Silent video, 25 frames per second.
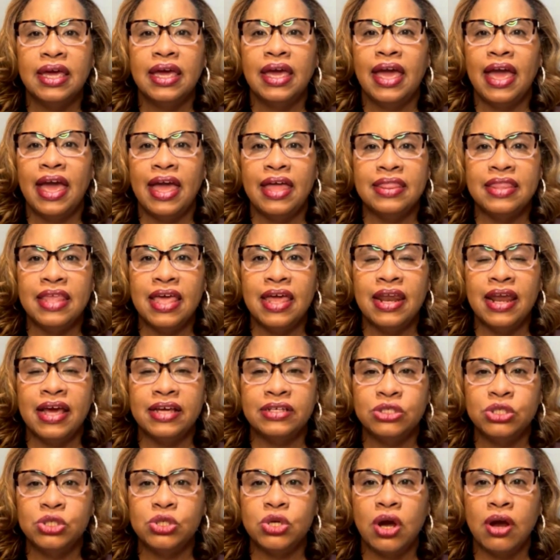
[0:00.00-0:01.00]
And then I
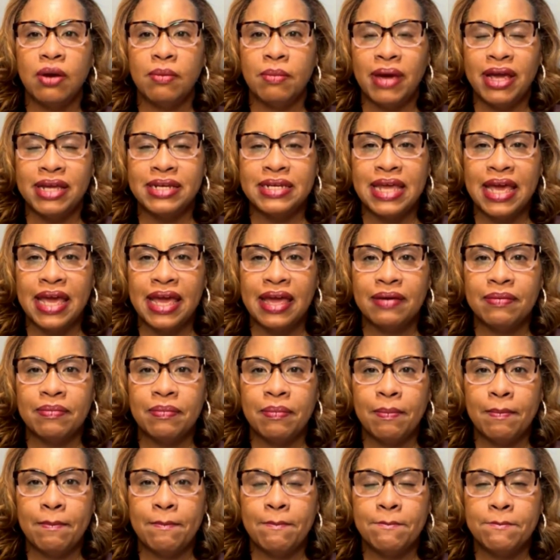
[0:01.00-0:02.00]
start my day.
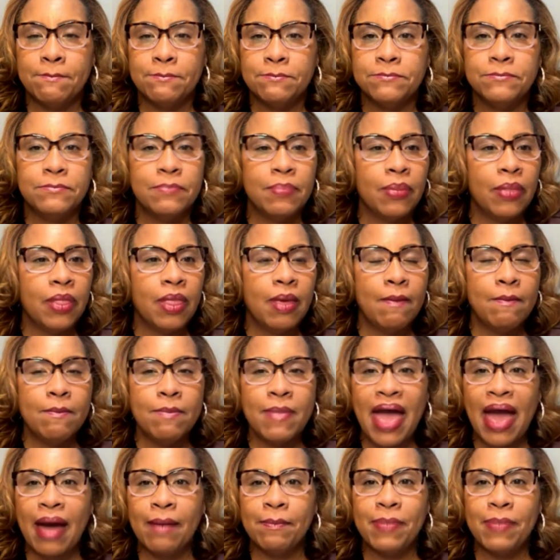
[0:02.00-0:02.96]
Map